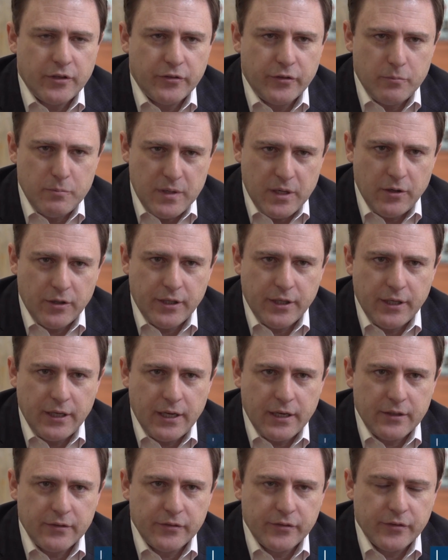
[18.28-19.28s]
custom
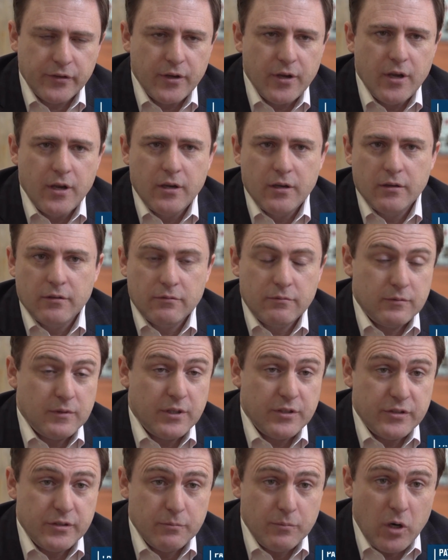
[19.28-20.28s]
interconnects,
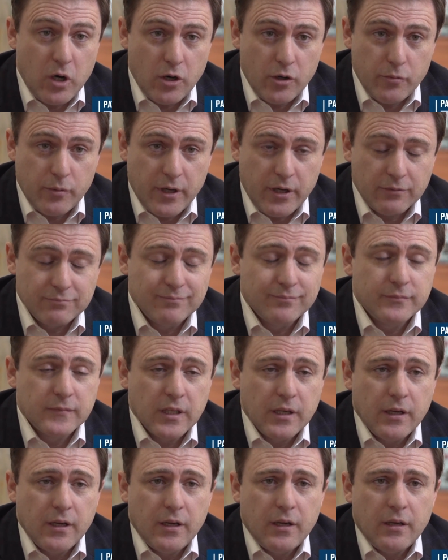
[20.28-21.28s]
custom hardware.
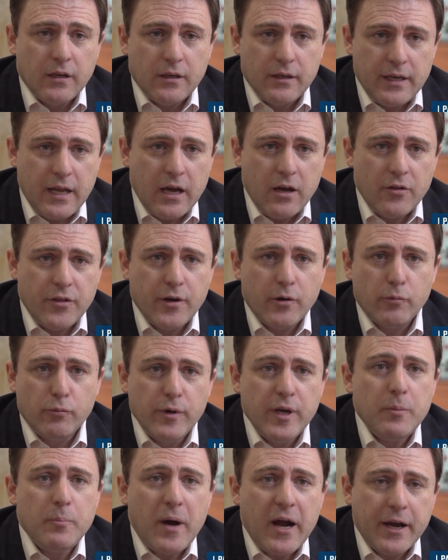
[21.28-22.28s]
Now they're
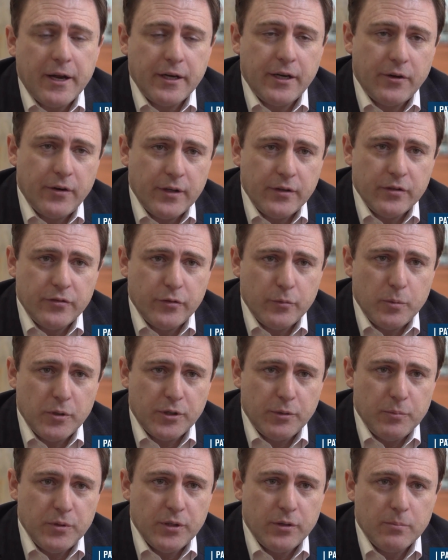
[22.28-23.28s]
repioneering the
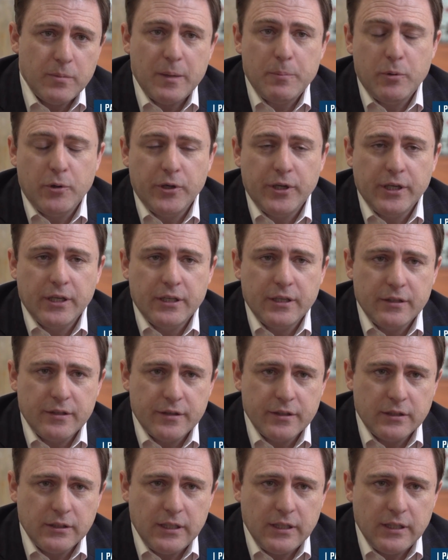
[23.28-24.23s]
supercomputer by putting it into the